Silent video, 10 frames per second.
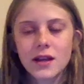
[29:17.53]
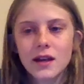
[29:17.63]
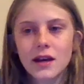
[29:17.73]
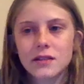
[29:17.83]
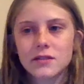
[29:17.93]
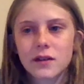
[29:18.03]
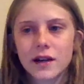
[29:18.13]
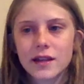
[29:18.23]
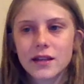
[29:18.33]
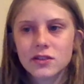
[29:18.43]
And so I
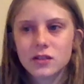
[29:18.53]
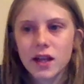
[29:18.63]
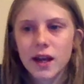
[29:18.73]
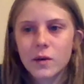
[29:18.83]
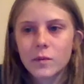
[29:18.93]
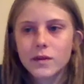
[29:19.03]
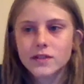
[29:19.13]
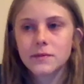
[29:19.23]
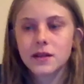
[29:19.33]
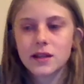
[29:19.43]
think starting out with
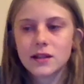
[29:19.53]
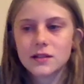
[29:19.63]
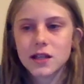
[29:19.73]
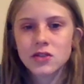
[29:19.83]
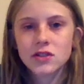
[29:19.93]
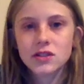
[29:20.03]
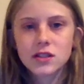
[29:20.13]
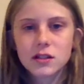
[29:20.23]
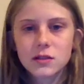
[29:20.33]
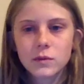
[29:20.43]
something that's interesting
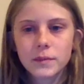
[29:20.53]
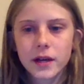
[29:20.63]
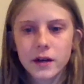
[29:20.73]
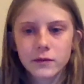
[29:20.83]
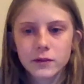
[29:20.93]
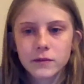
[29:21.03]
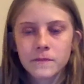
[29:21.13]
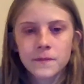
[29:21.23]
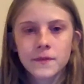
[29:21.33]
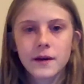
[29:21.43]
to you will be helpful.
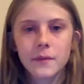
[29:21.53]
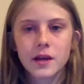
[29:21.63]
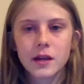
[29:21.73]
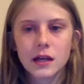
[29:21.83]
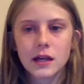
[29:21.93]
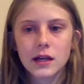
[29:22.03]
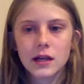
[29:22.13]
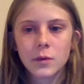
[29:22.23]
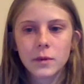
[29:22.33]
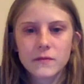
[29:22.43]
That way
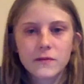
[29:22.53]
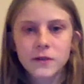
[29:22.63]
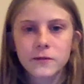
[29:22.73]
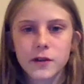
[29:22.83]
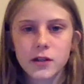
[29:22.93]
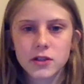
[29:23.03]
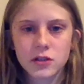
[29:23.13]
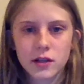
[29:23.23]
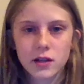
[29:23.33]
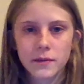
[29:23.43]
it will be fun for you to
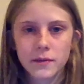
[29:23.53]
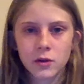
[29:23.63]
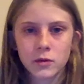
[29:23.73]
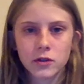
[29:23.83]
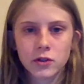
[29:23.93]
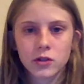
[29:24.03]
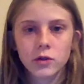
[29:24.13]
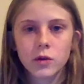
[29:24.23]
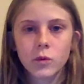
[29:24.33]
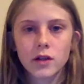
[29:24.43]
start it up, and you're
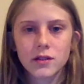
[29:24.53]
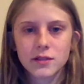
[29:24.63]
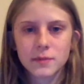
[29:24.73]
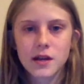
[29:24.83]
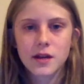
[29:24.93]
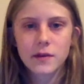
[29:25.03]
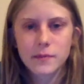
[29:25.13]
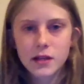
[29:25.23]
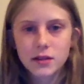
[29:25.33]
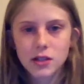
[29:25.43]
going to want to spend every
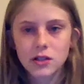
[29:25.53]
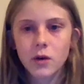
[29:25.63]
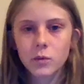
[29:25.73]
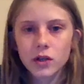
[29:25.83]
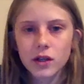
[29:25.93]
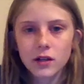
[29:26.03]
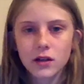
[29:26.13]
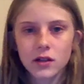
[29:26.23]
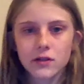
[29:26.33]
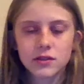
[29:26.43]
minute that you're not working
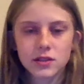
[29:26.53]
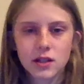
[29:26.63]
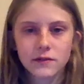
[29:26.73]
on other stuff